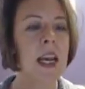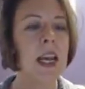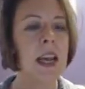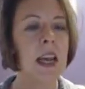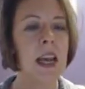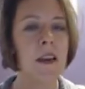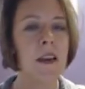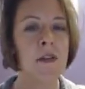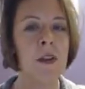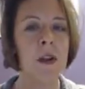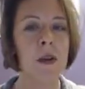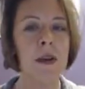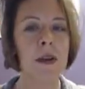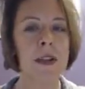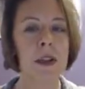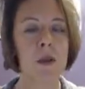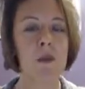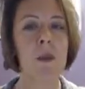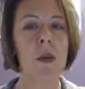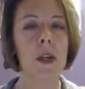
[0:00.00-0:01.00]
If there are
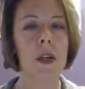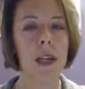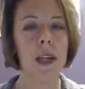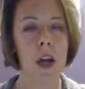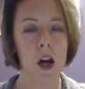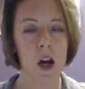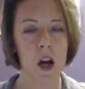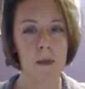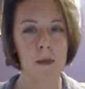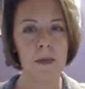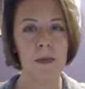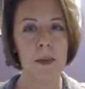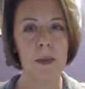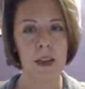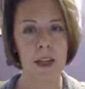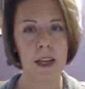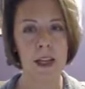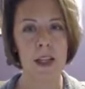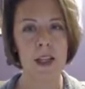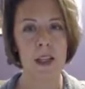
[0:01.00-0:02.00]
some really harmful
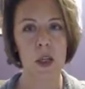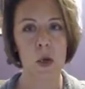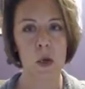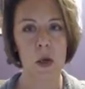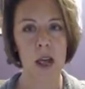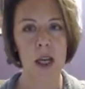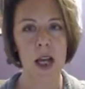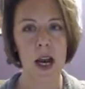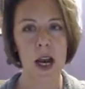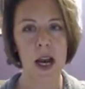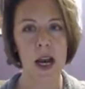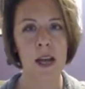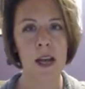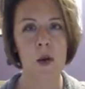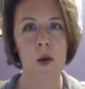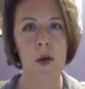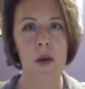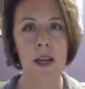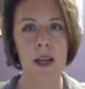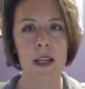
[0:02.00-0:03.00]
things going on
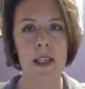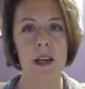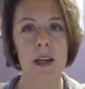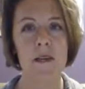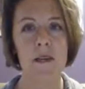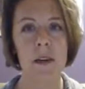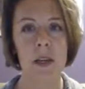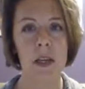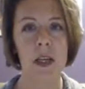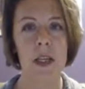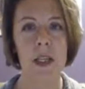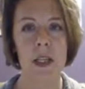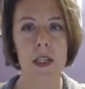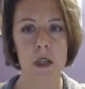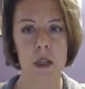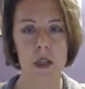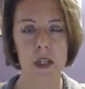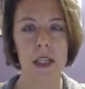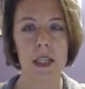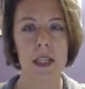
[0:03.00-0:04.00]
or things that are very
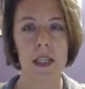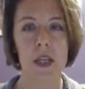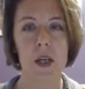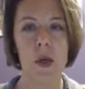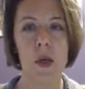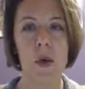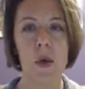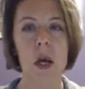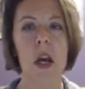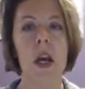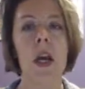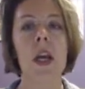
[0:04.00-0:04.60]
concerning to you,